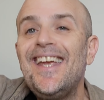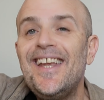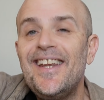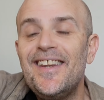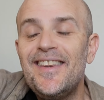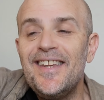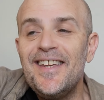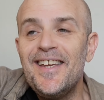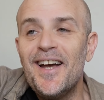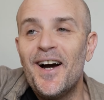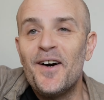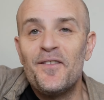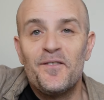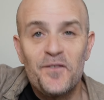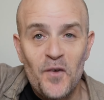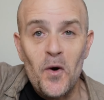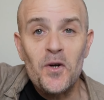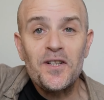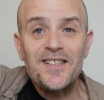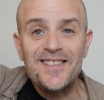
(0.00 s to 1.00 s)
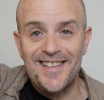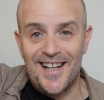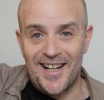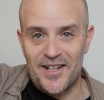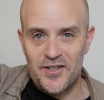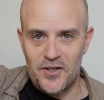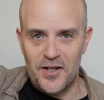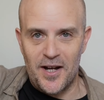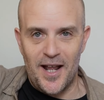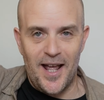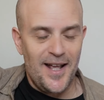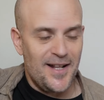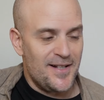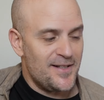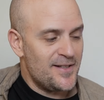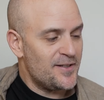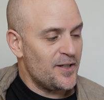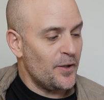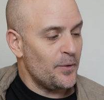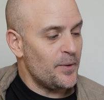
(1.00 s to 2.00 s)
the verse section
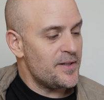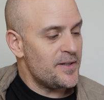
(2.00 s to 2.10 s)
ends. So